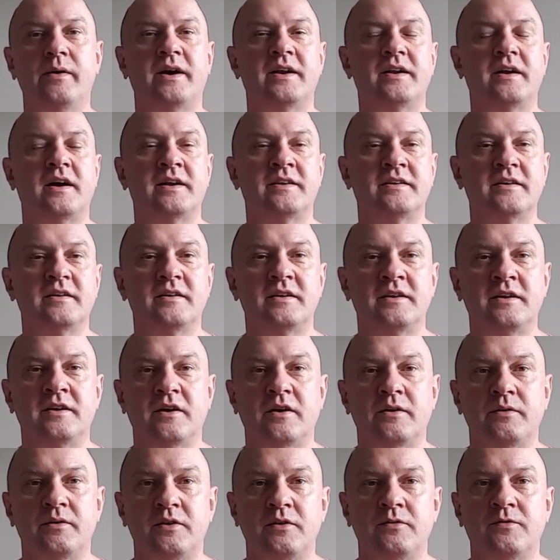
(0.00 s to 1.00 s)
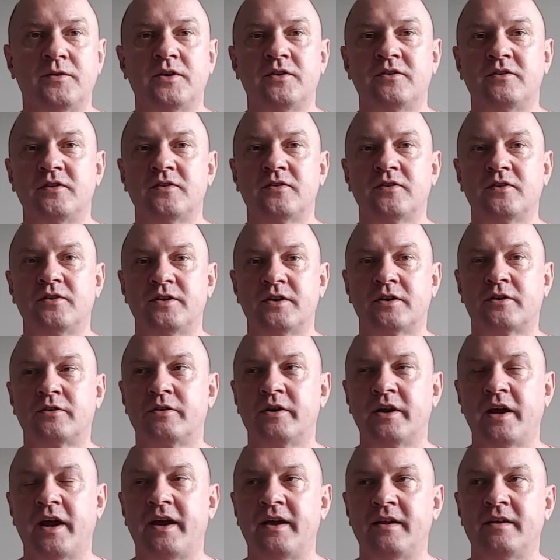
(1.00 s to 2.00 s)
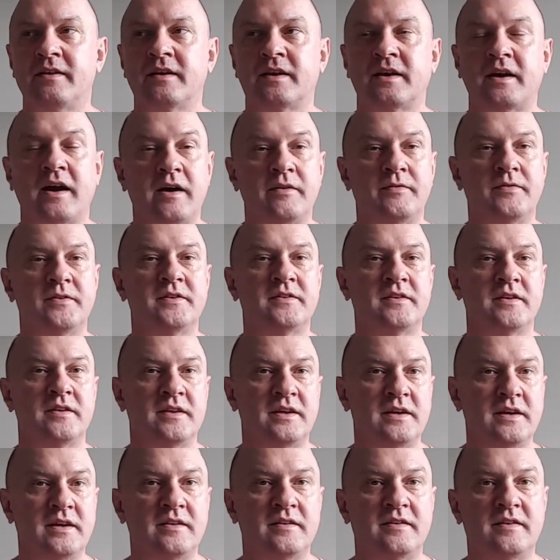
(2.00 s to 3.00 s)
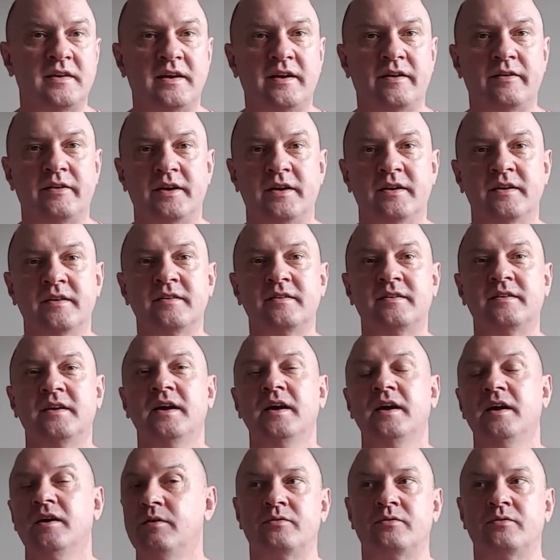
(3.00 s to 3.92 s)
I don't, you've just got to create the covers and the interiors,